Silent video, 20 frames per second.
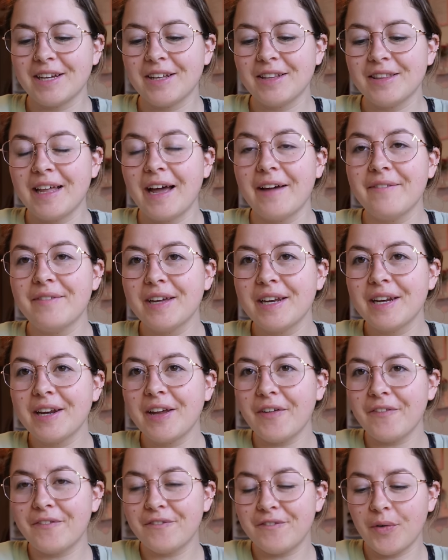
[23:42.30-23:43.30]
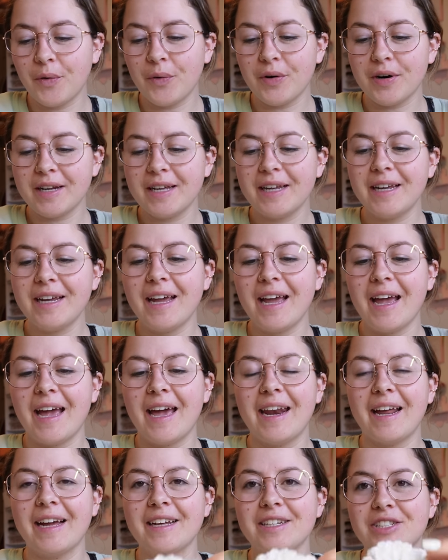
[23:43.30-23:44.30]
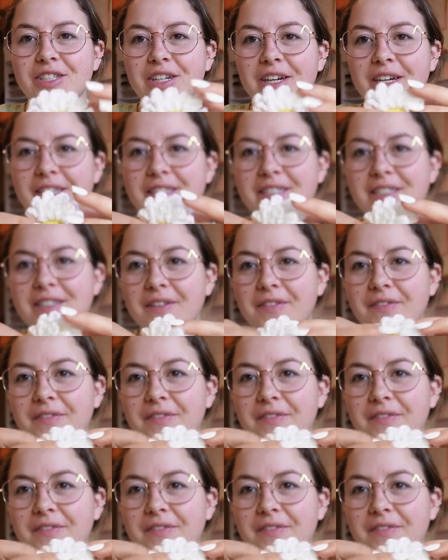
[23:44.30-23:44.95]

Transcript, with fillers: 11.40 and I just